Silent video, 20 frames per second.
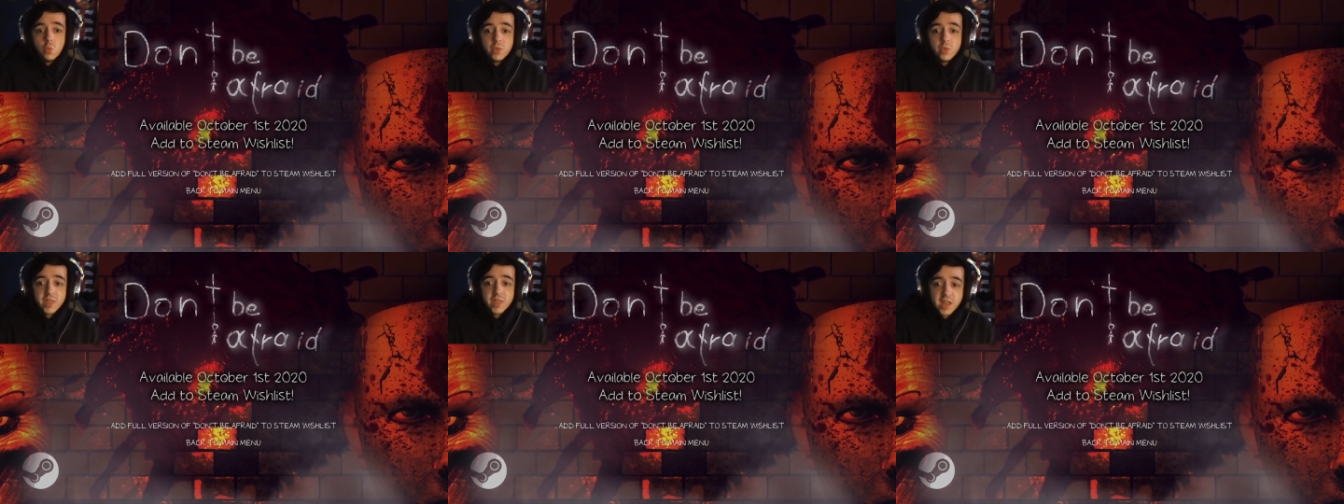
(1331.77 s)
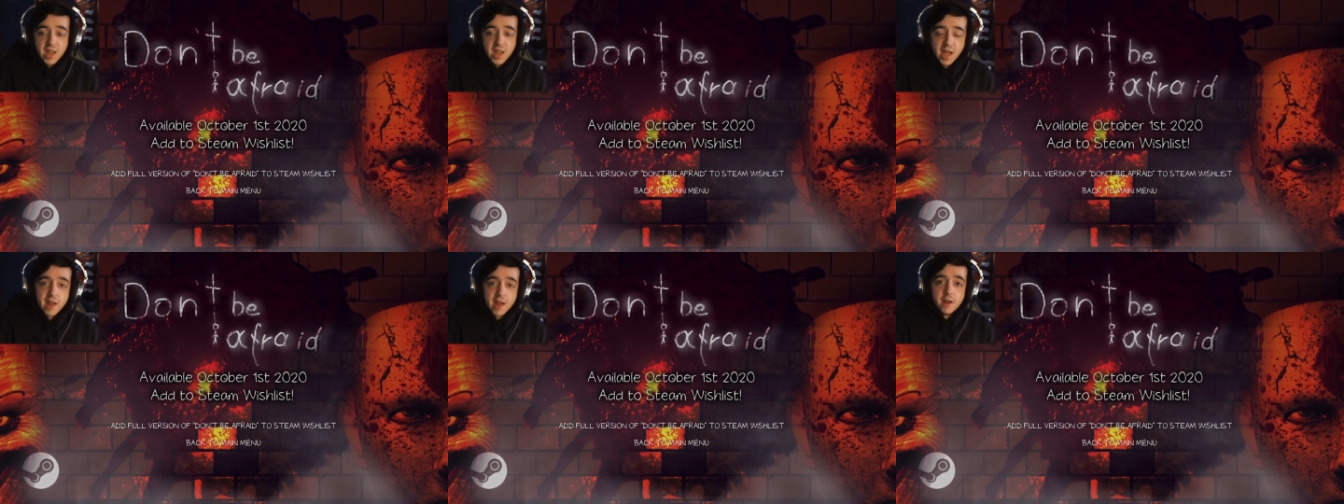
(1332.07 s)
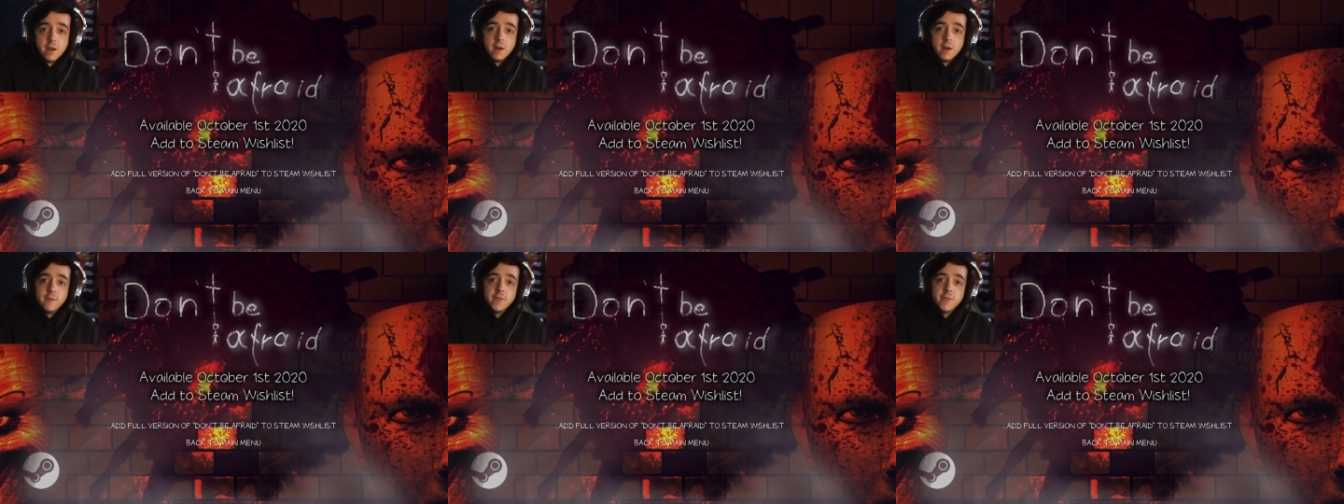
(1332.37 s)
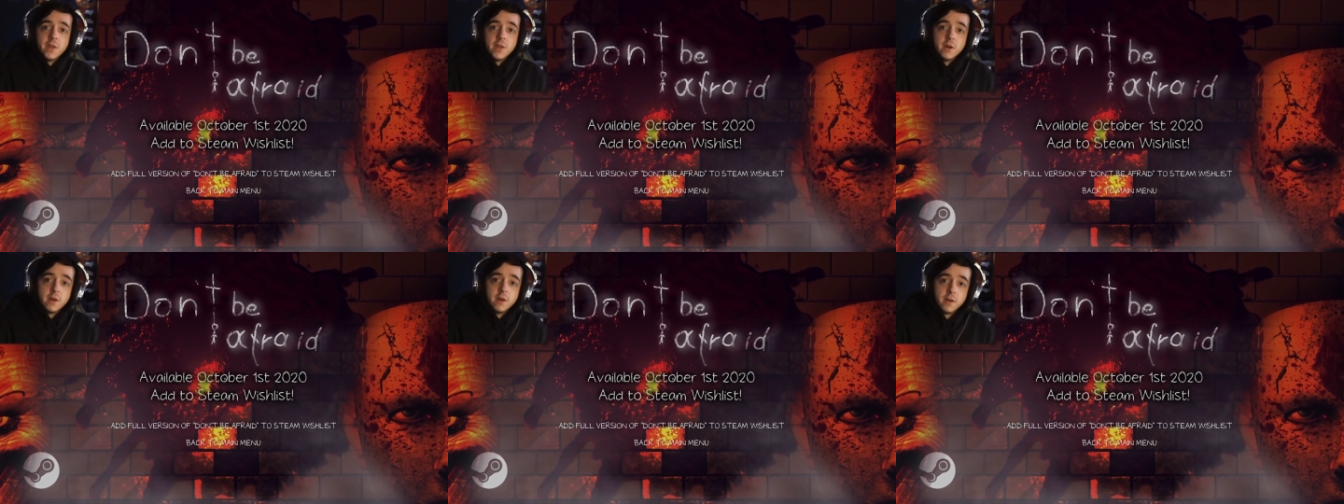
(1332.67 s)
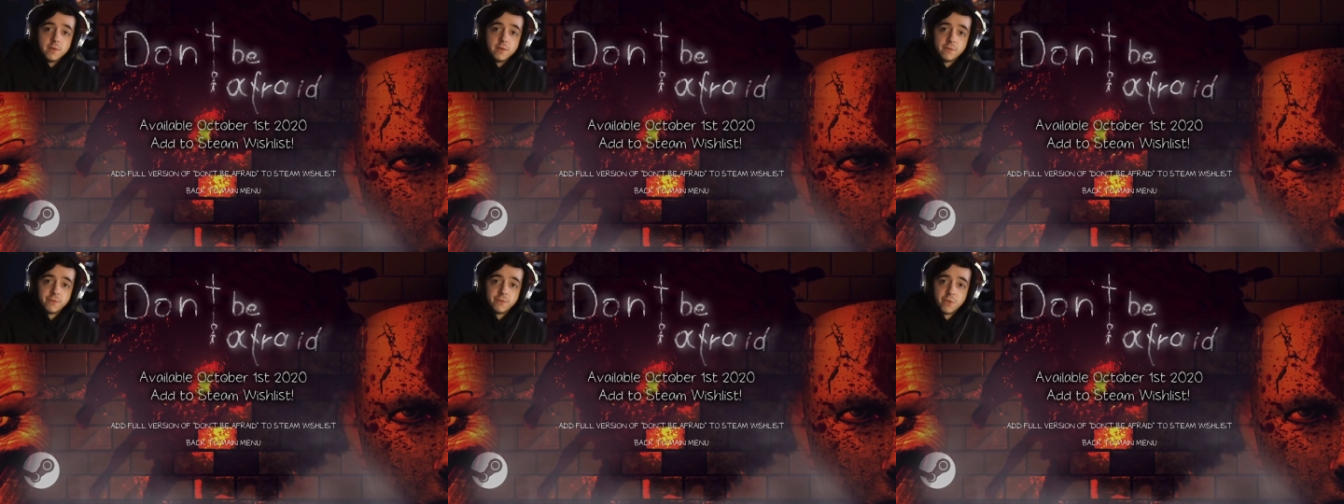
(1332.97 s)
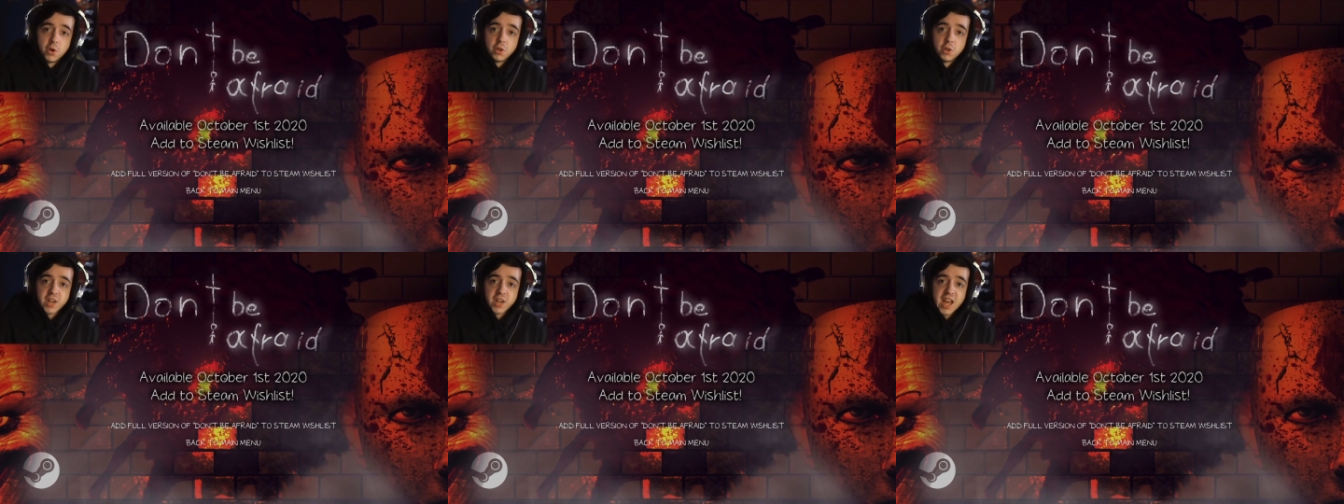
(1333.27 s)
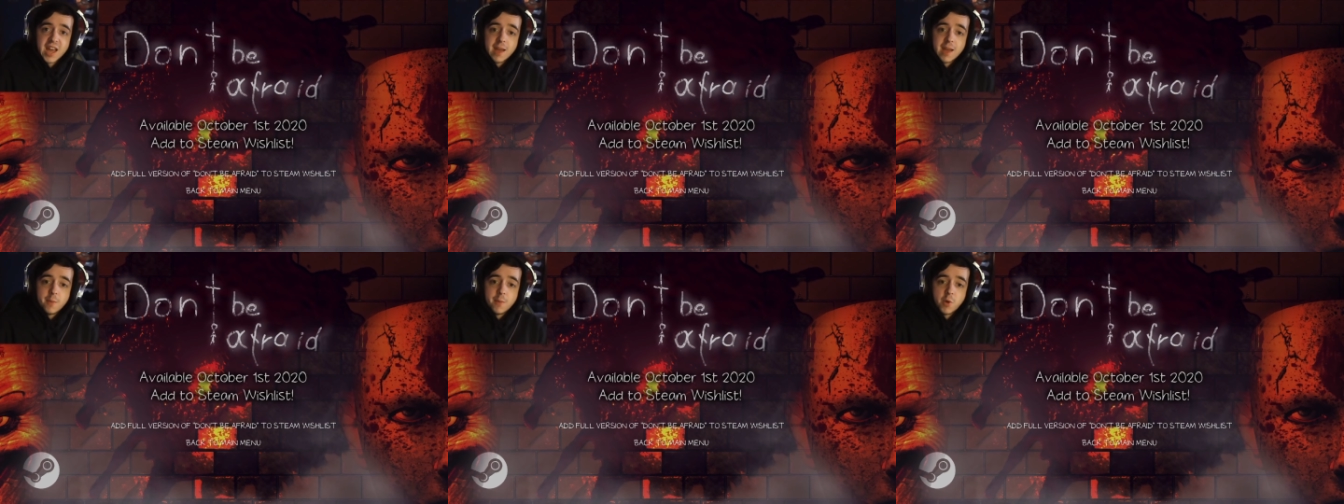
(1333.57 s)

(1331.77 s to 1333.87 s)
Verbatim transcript: the end of the full game